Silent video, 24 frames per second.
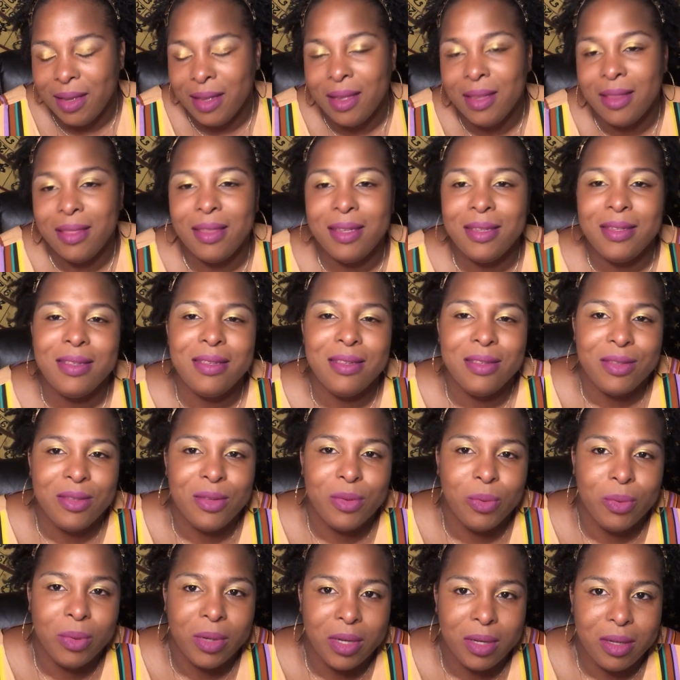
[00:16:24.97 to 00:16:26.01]
This is
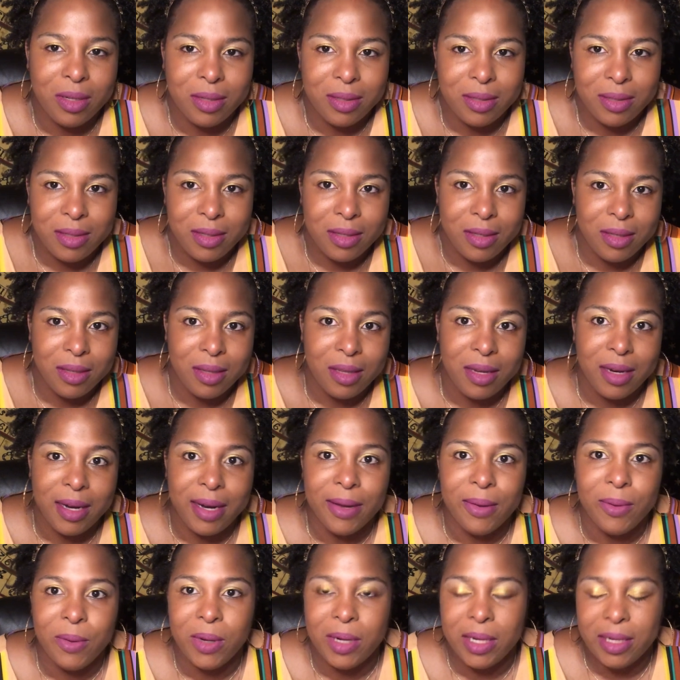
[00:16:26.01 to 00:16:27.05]
the world that
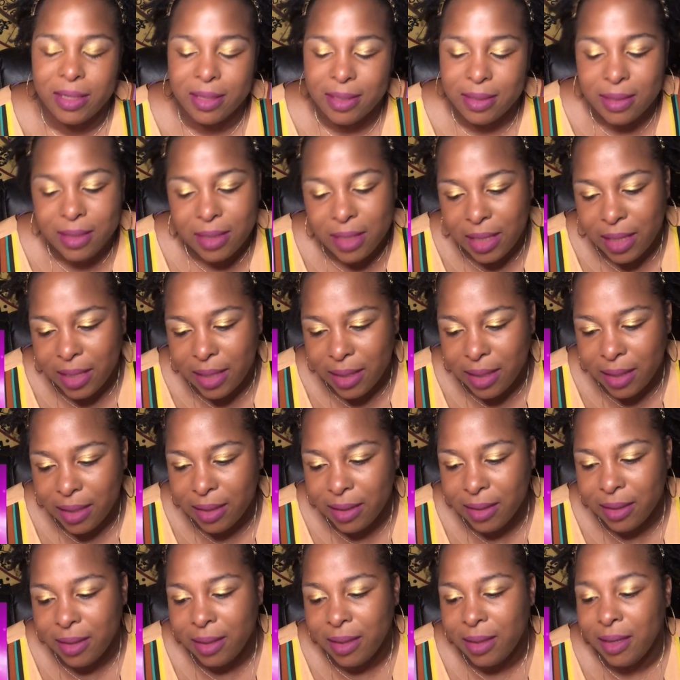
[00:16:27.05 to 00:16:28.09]
I want to see
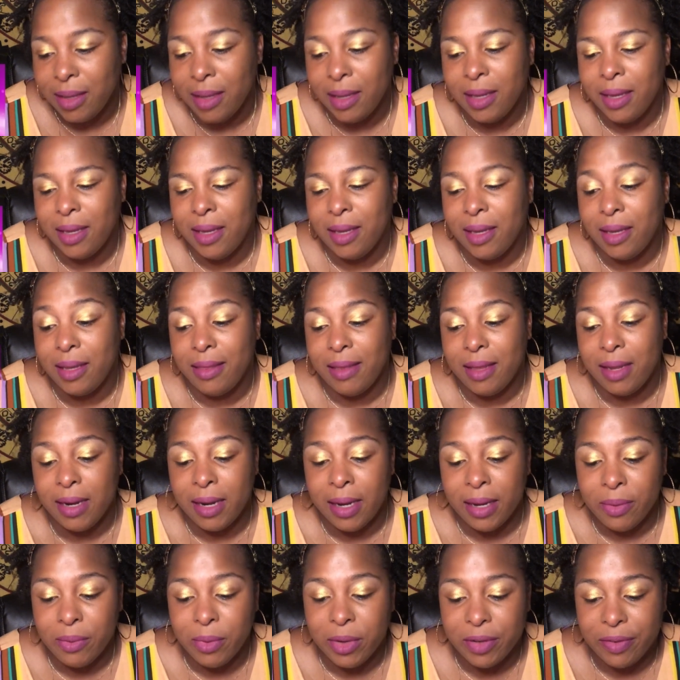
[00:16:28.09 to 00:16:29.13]
and that
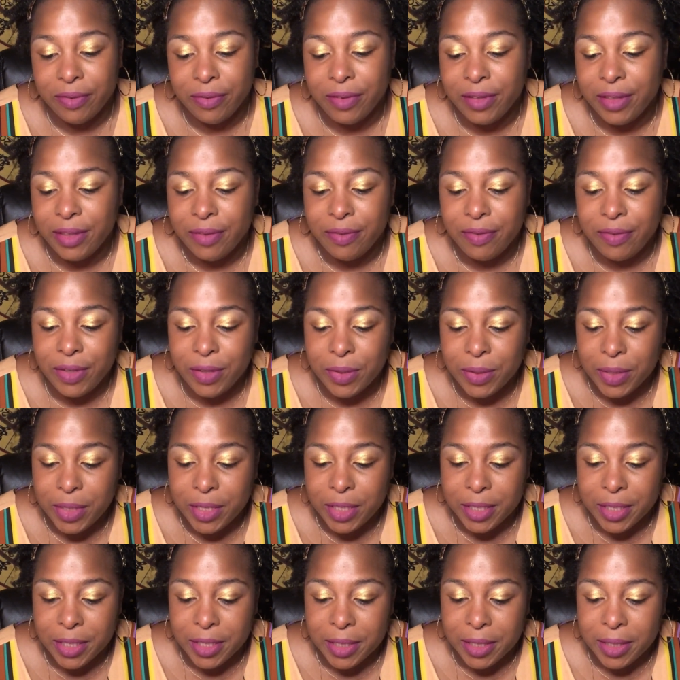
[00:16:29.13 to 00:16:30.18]
I want for the
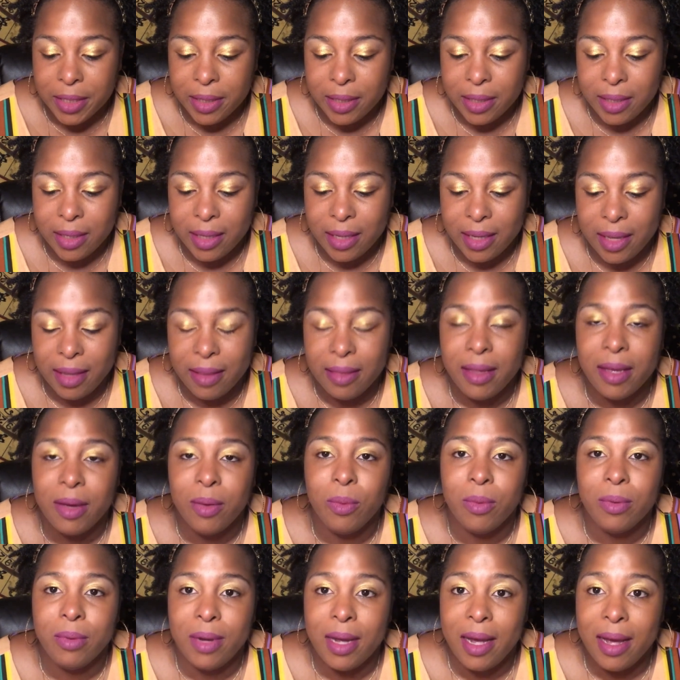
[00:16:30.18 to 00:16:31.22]
future and
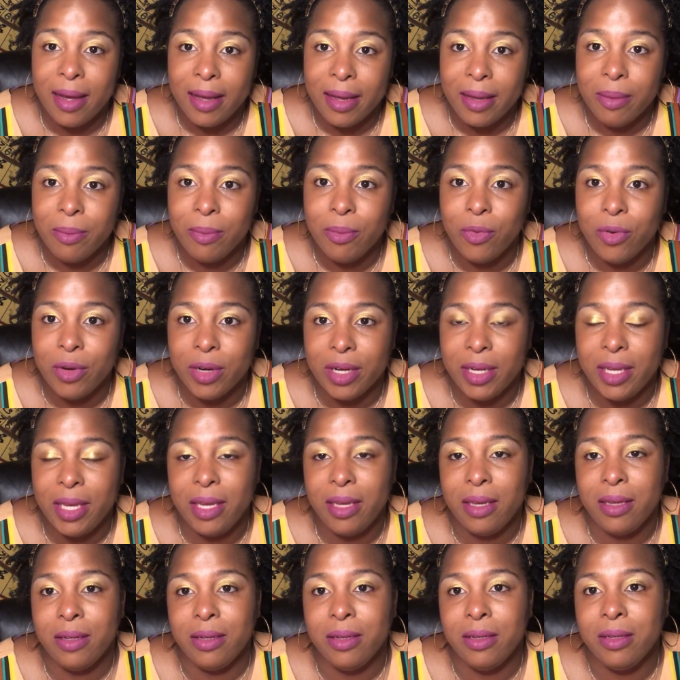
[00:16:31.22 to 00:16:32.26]
that I am
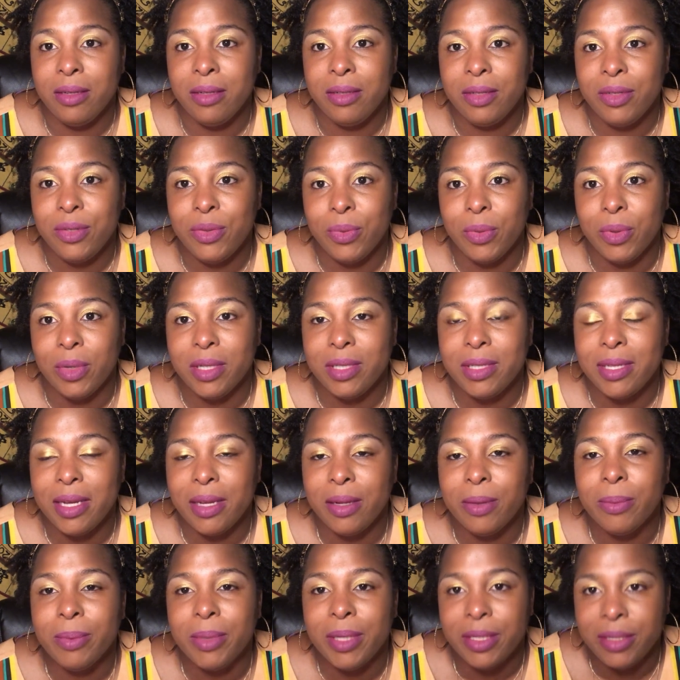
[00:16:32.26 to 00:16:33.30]
working towards
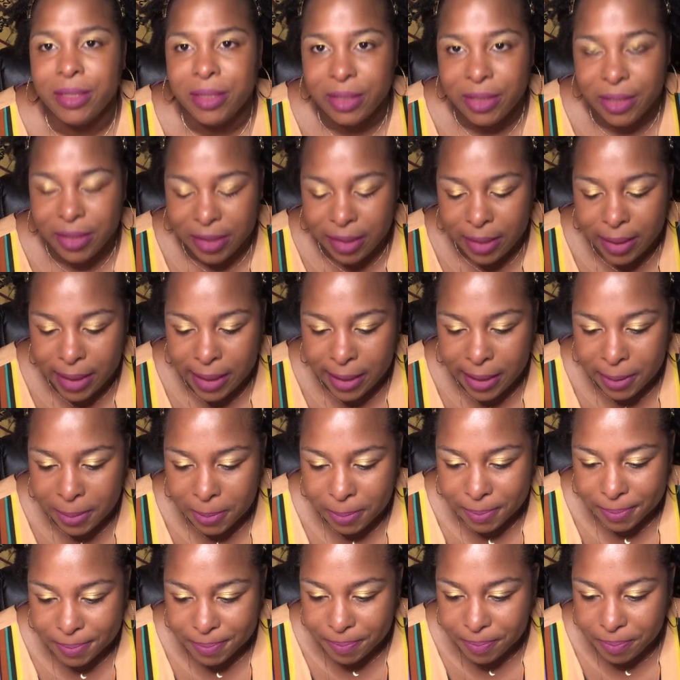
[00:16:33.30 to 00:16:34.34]
helping to create
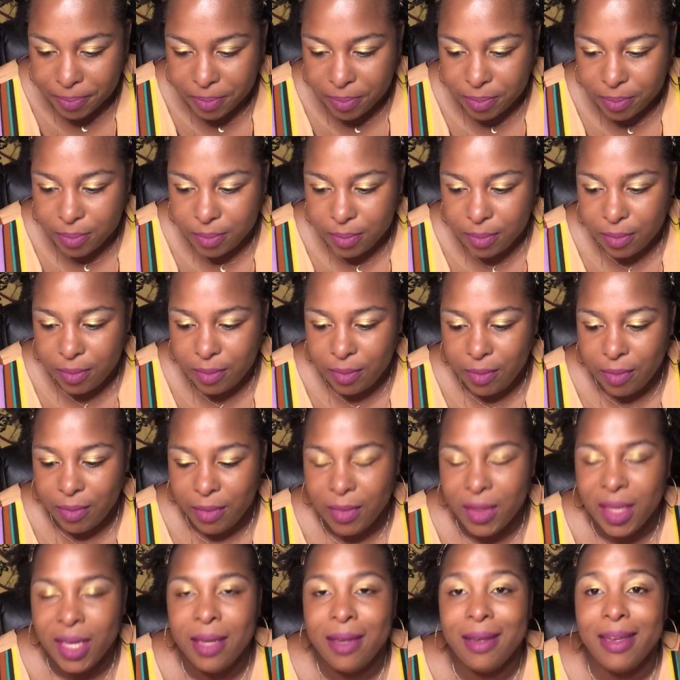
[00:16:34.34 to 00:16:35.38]

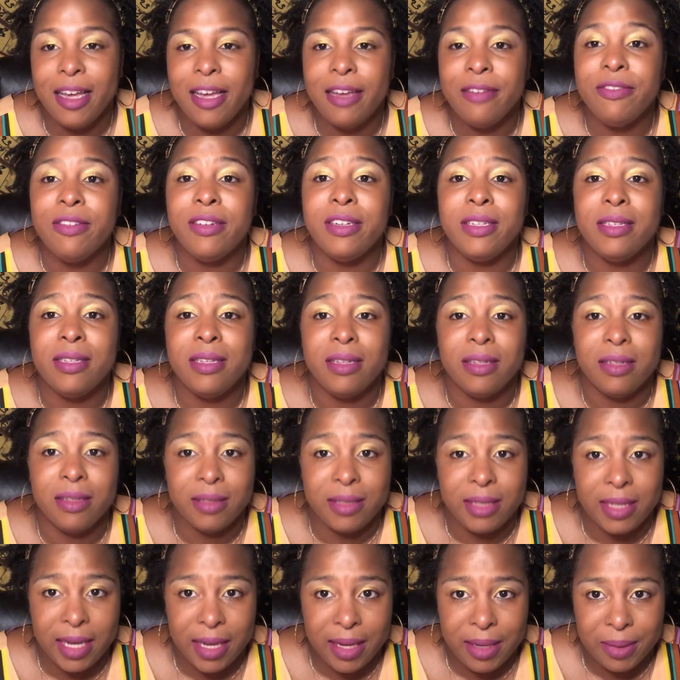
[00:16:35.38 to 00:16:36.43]
every
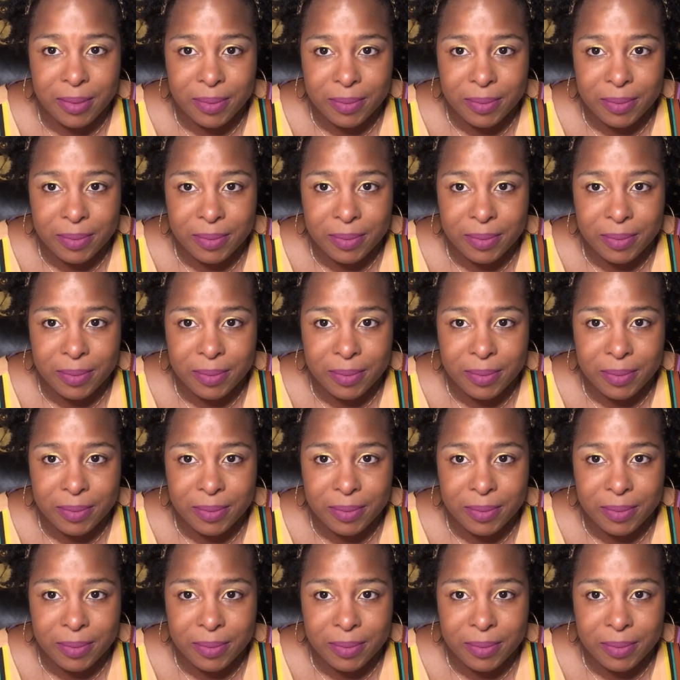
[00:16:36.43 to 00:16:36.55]
single day.